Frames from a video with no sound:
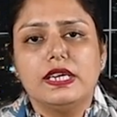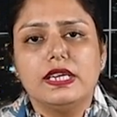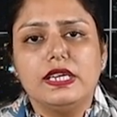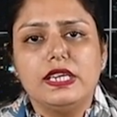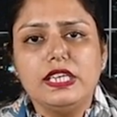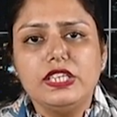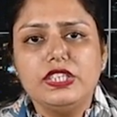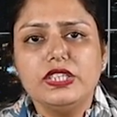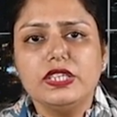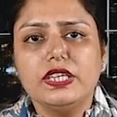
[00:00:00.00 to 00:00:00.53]

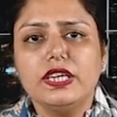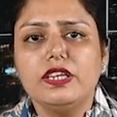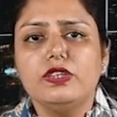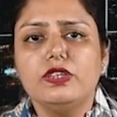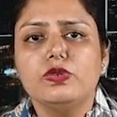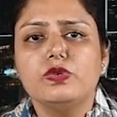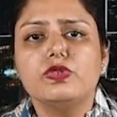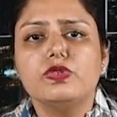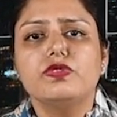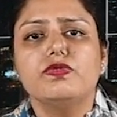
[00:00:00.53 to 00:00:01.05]
Teacher can
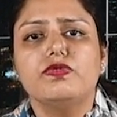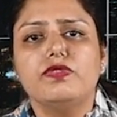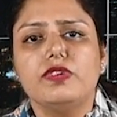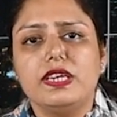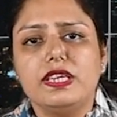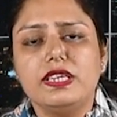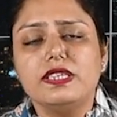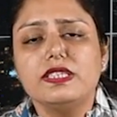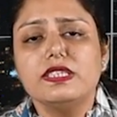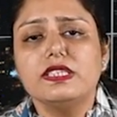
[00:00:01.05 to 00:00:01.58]
use
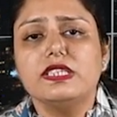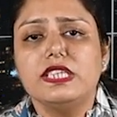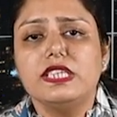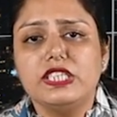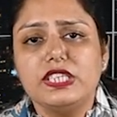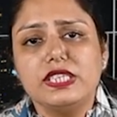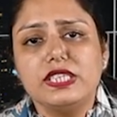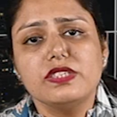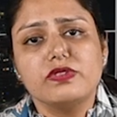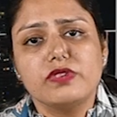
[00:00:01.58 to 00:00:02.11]
various
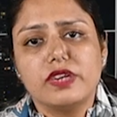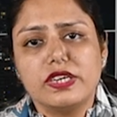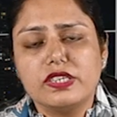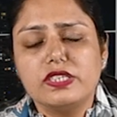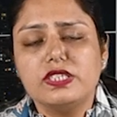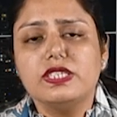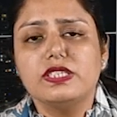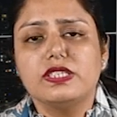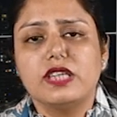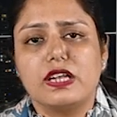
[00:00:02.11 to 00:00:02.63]
teaching
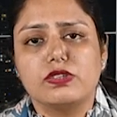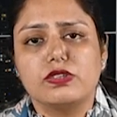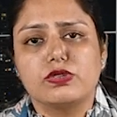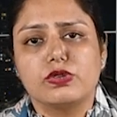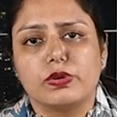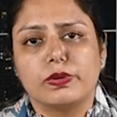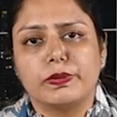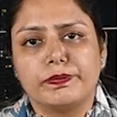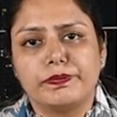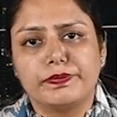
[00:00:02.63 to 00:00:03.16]
strategies
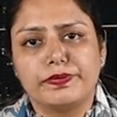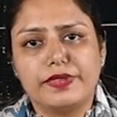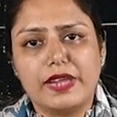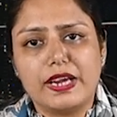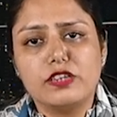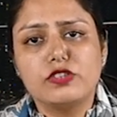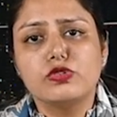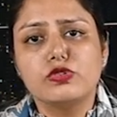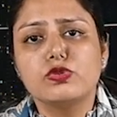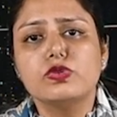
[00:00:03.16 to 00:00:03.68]
also
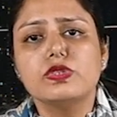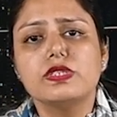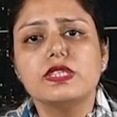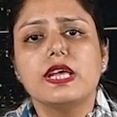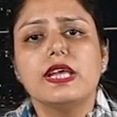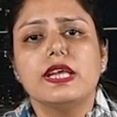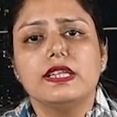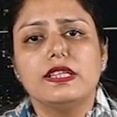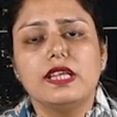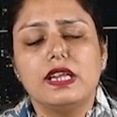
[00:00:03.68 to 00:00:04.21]
that suits
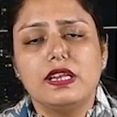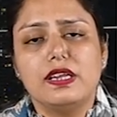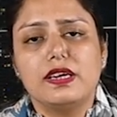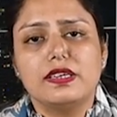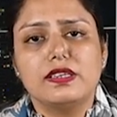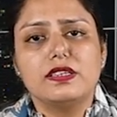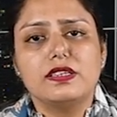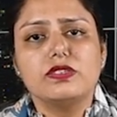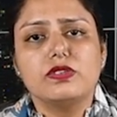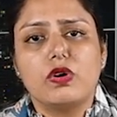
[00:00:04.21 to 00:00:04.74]
the
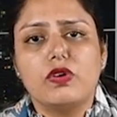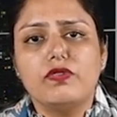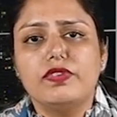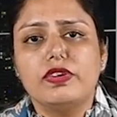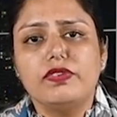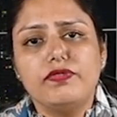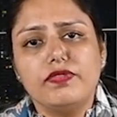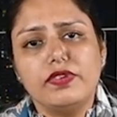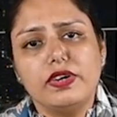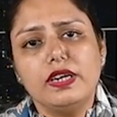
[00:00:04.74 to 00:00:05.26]
learners of
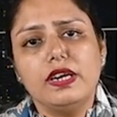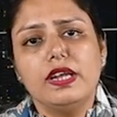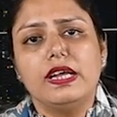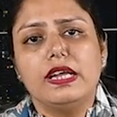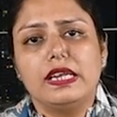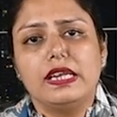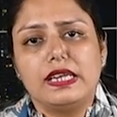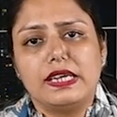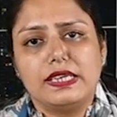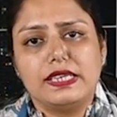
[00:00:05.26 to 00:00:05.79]
different
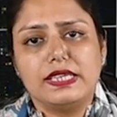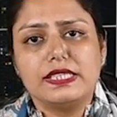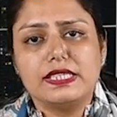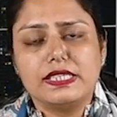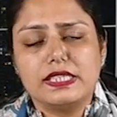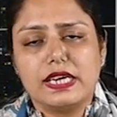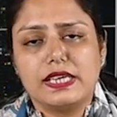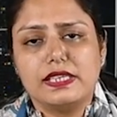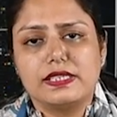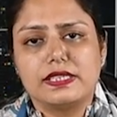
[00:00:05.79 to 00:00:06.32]
learning
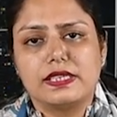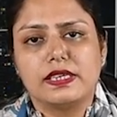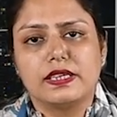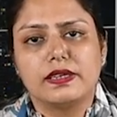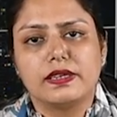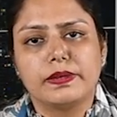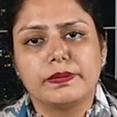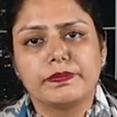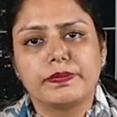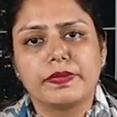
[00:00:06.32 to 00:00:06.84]
styles,
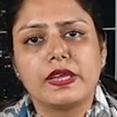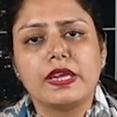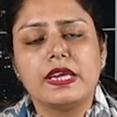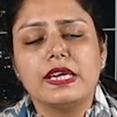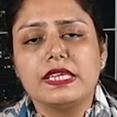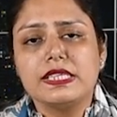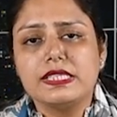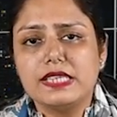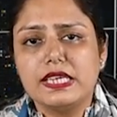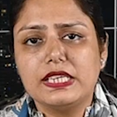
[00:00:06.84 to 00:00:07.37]

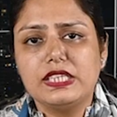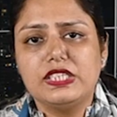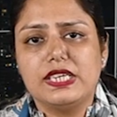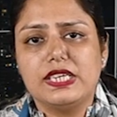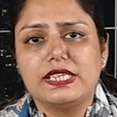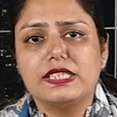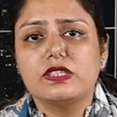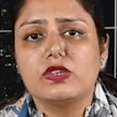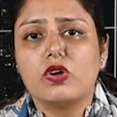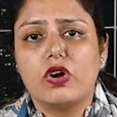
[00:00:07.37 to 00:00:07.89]
such
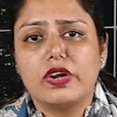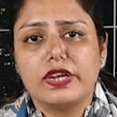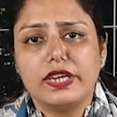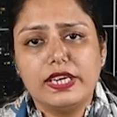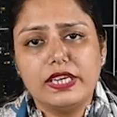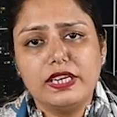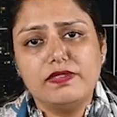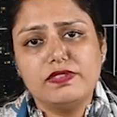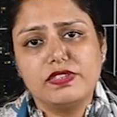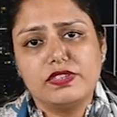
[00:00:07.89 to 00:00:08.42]
as
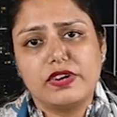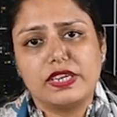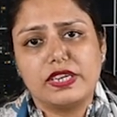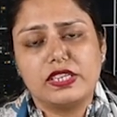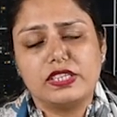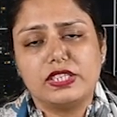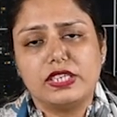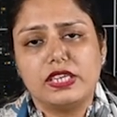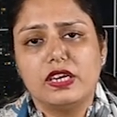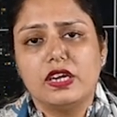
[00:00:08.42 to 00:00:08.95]
cognitive
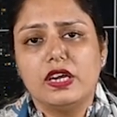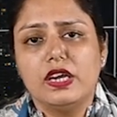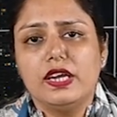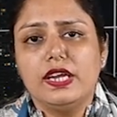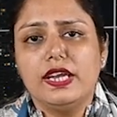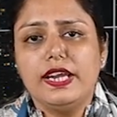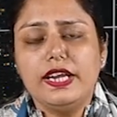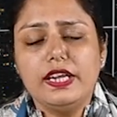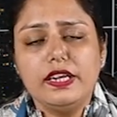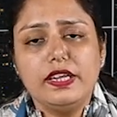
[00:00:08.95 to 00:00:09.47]
strategy.
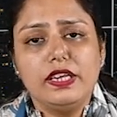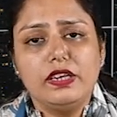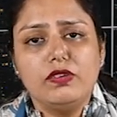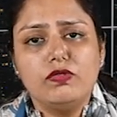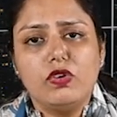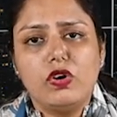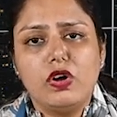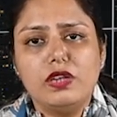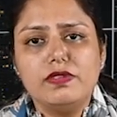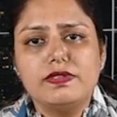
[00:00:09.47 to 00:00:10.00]
It
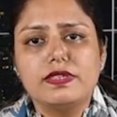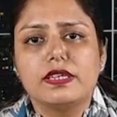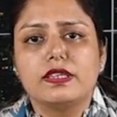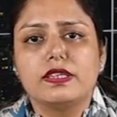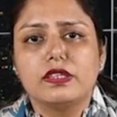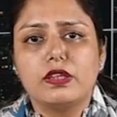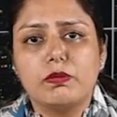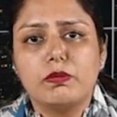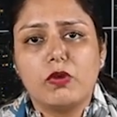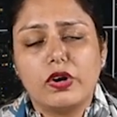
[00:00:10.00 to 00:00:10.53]
involves
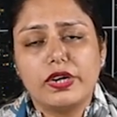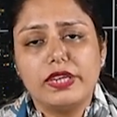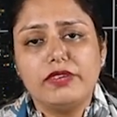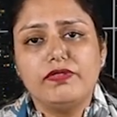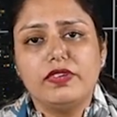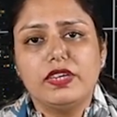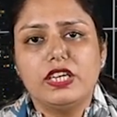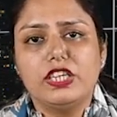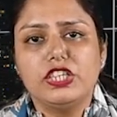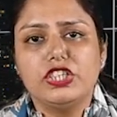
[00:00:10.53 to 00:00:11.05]
the
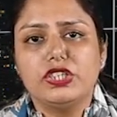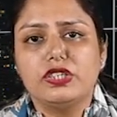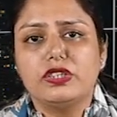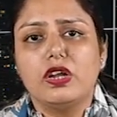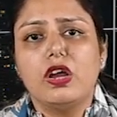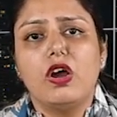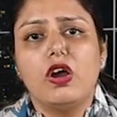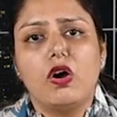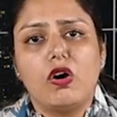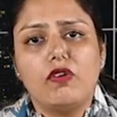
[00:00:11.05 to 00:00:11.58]
modification
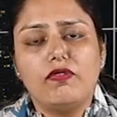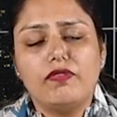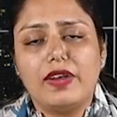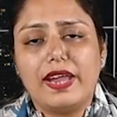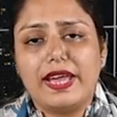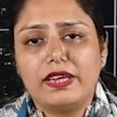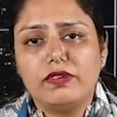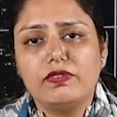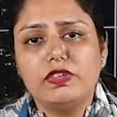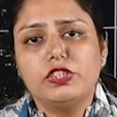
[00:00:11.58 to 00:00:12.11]
of
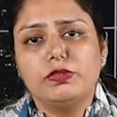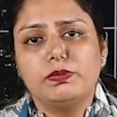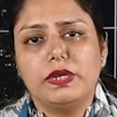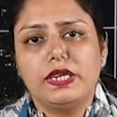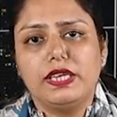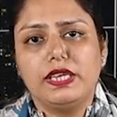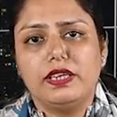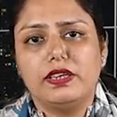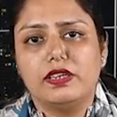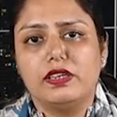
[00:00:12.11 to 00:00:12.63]
language
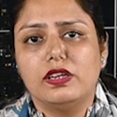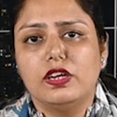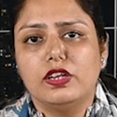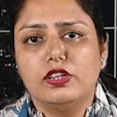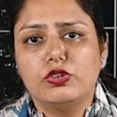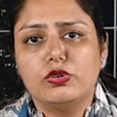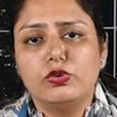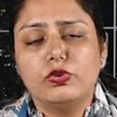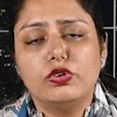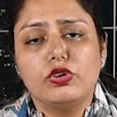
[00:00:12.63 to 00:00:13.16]
material
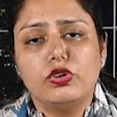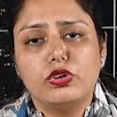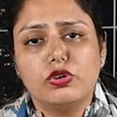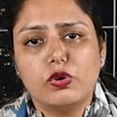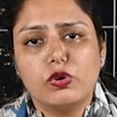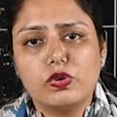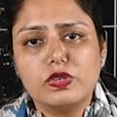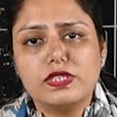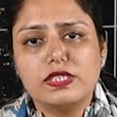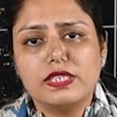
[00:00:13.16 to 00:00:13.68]
through
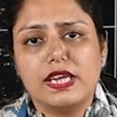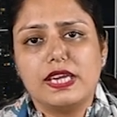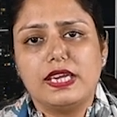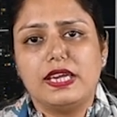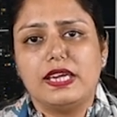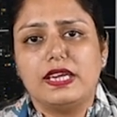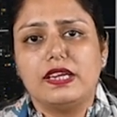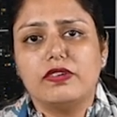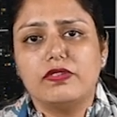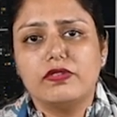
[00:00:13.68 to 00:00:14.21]
notes
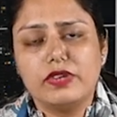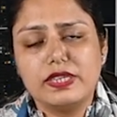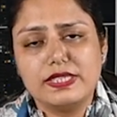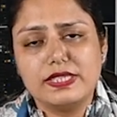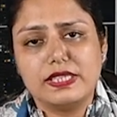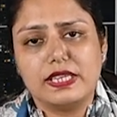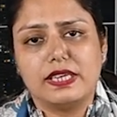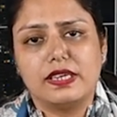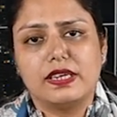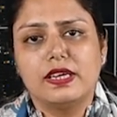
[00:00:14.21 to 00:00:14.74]
taking,
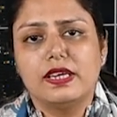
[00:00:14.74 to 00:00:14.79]
reasoning.